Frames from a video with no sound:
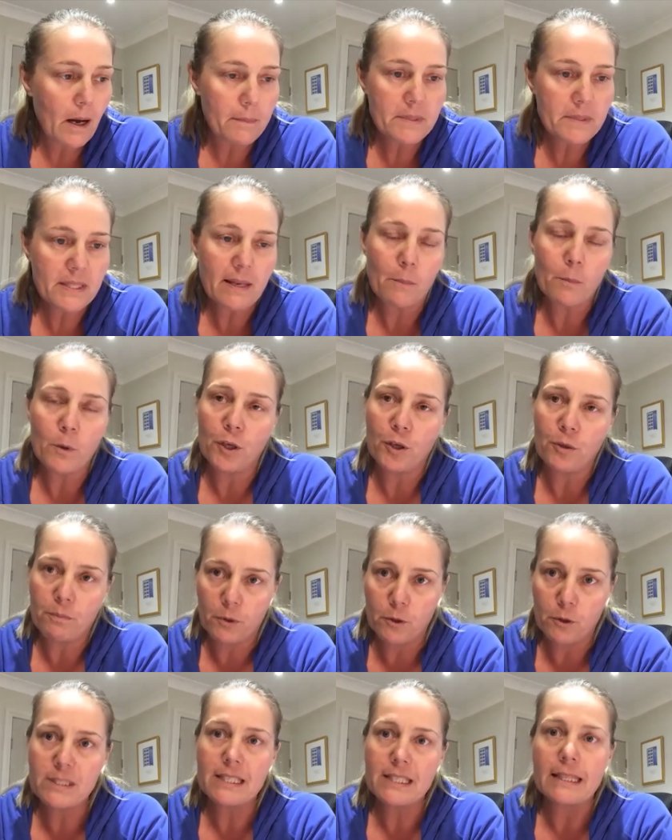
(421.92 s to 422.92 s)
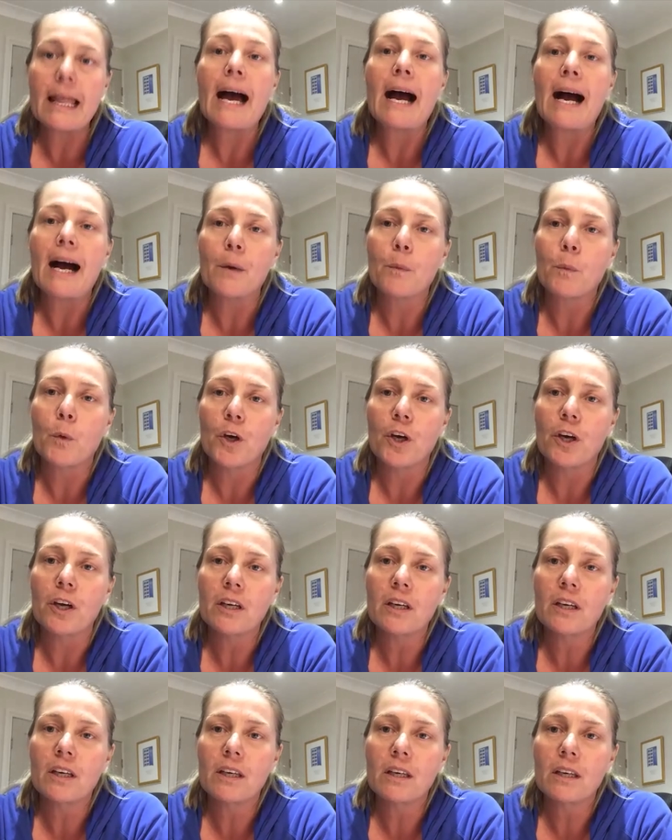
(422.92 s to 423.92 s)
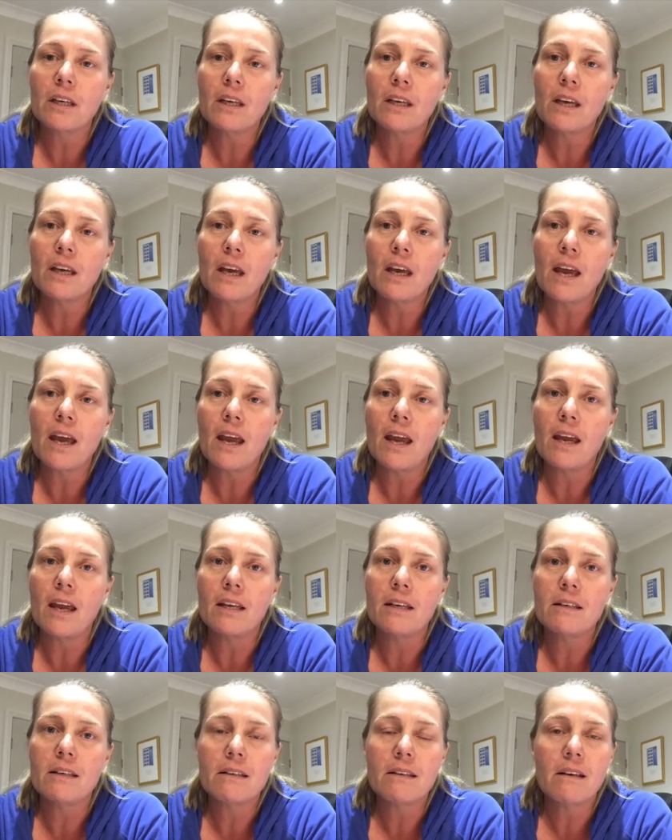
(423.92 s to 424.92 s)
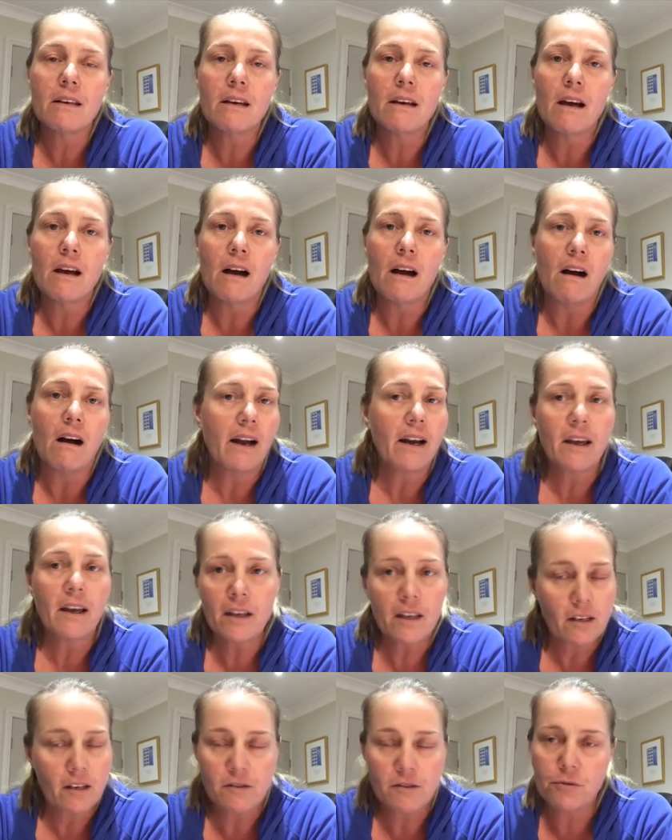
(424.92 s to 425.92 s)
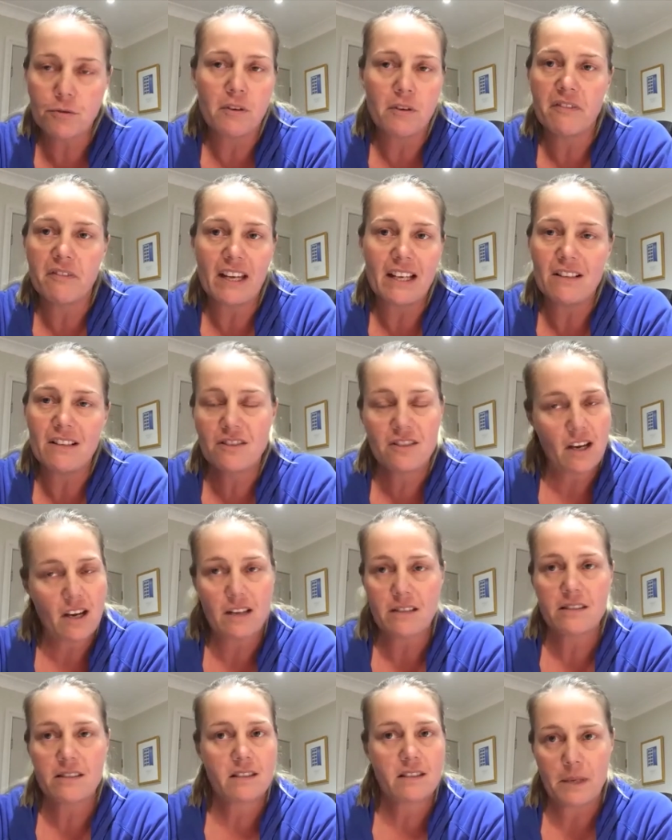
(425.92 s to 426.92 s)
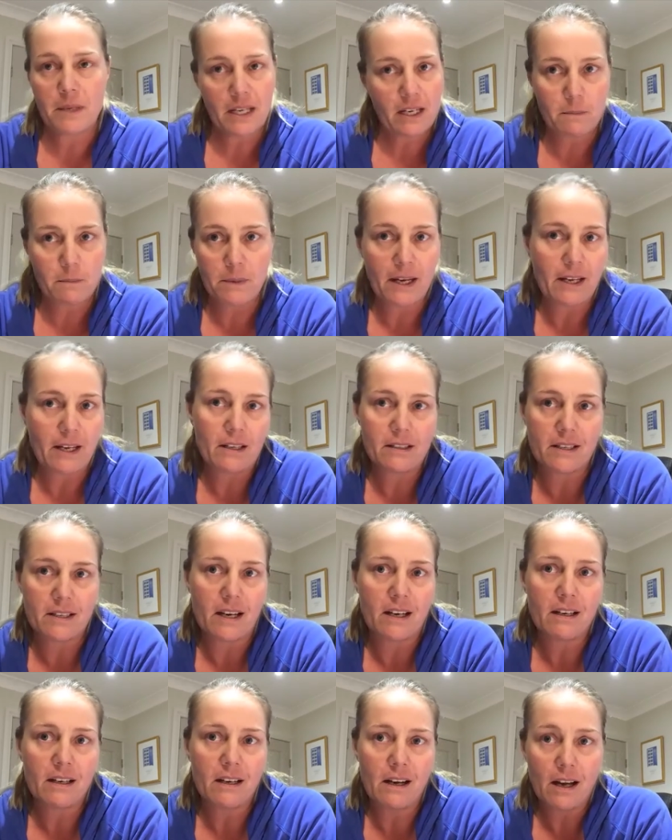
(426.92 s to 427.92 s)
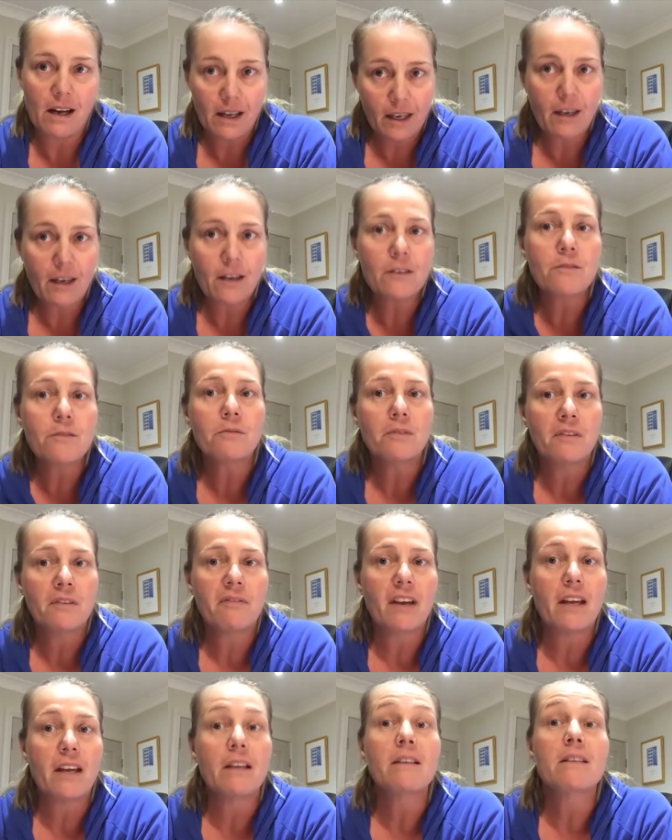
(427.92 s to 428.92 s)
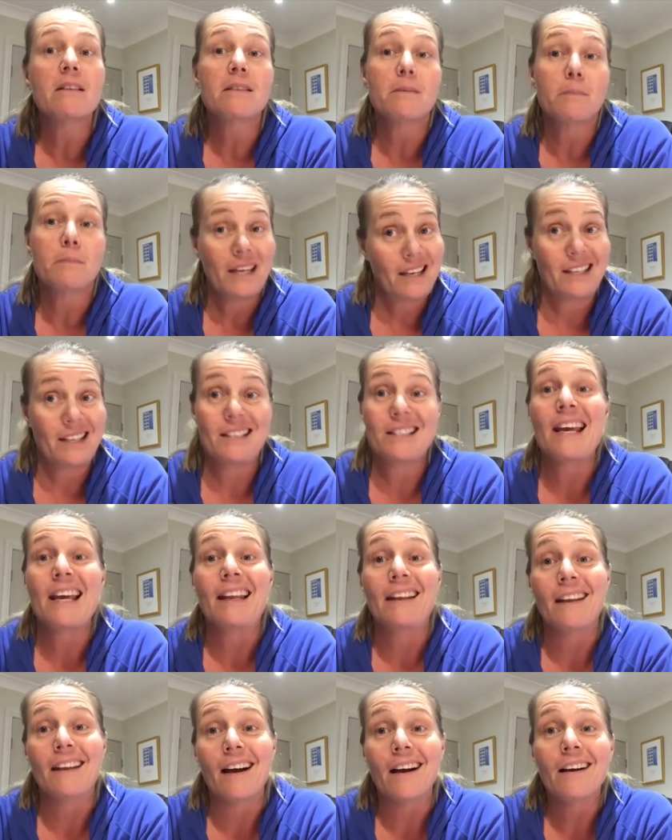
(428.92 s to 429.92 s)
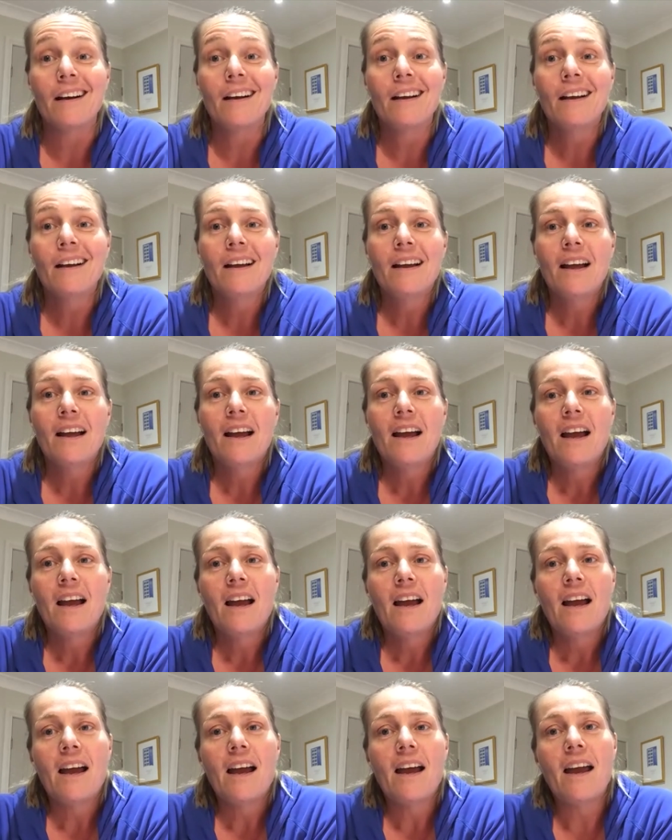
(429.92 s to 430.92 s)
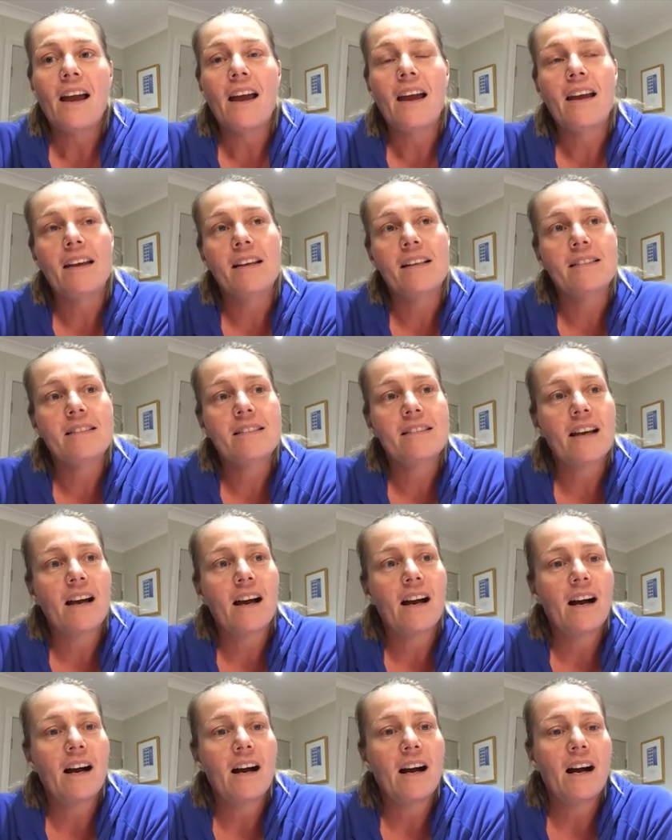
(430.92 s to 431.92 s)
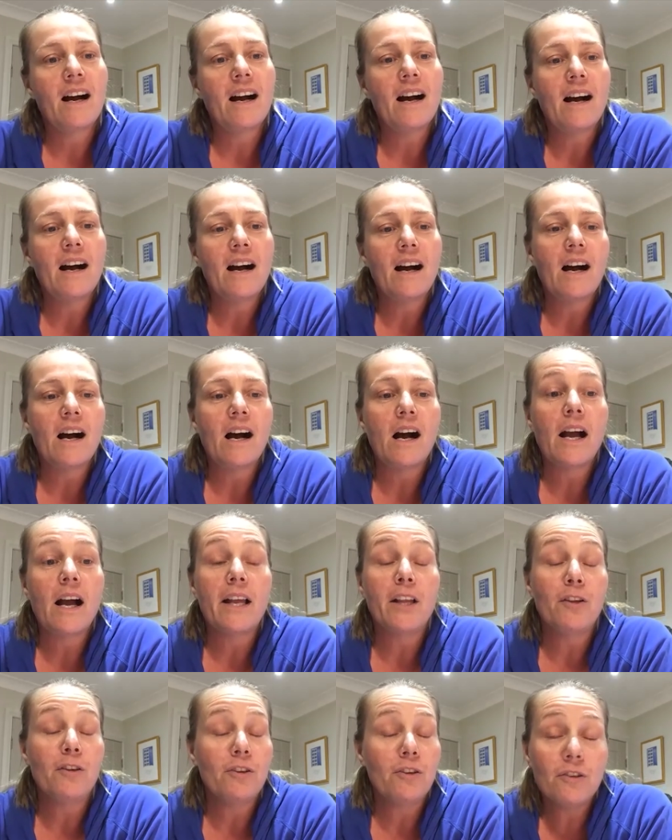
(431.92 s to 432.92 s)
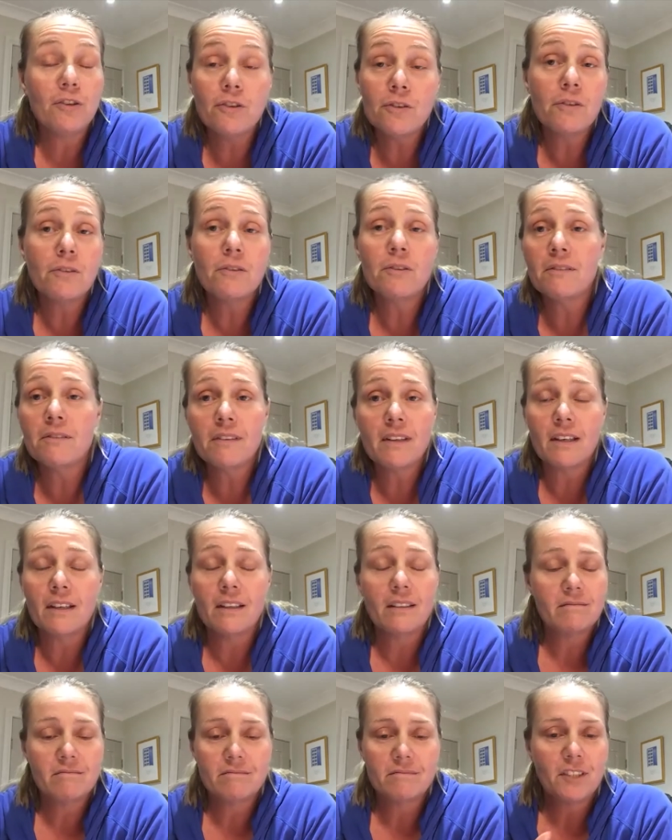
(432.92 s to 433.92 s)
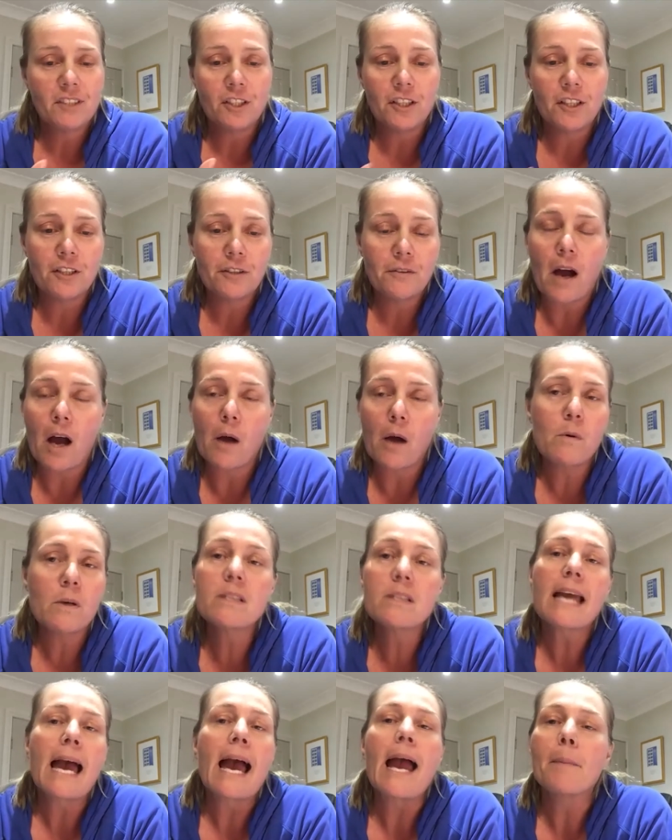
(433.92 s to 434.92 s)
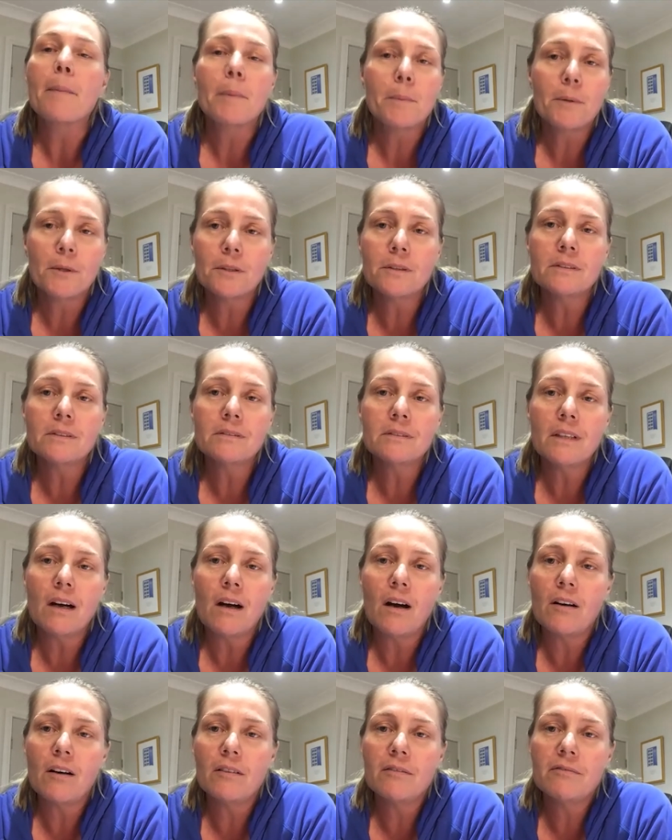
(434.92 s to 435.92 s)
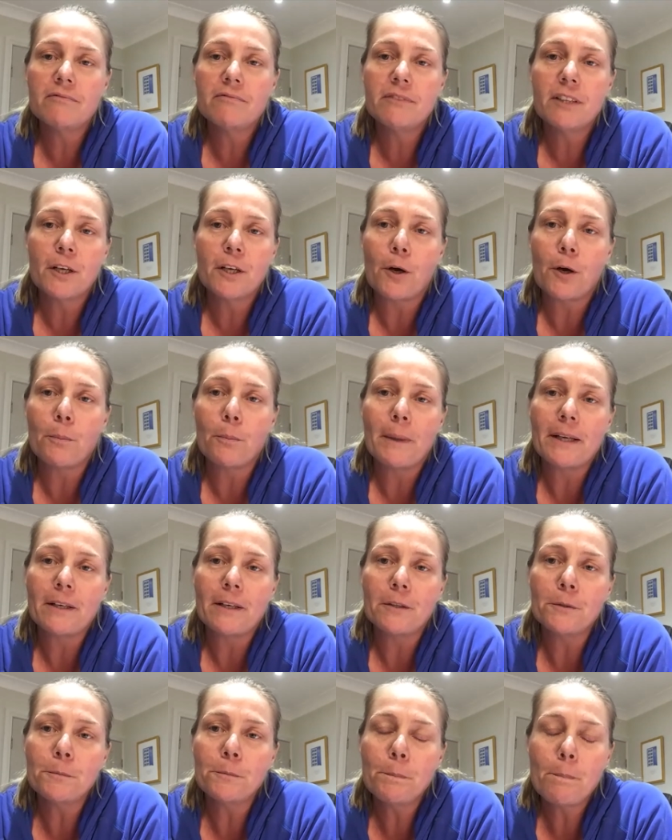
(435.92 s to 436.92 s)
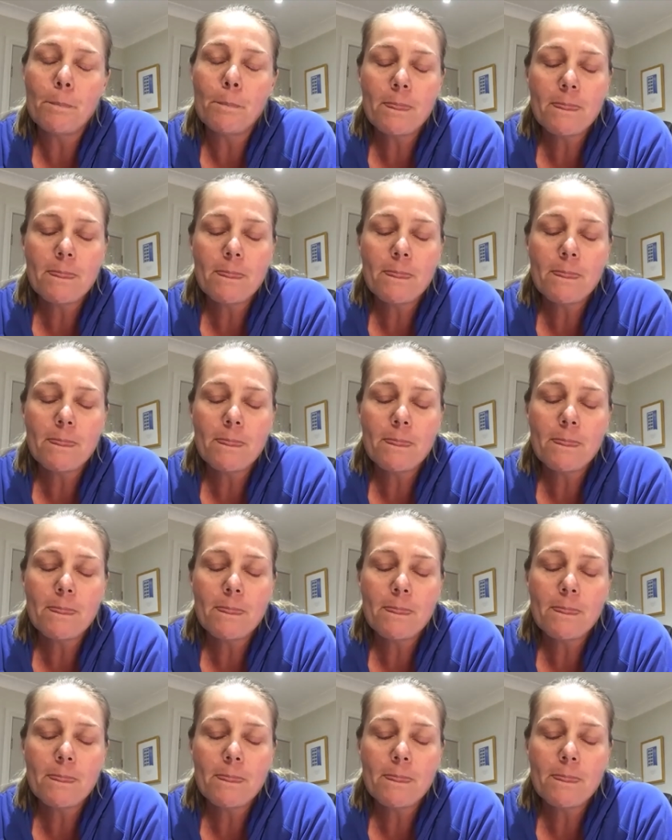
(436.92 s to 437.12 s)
I'm someone who puts in the hard work and I don't go to an event just to be a competitor. I go to an event to be a contender. And I knew that, you know, I was capable of a gold medal.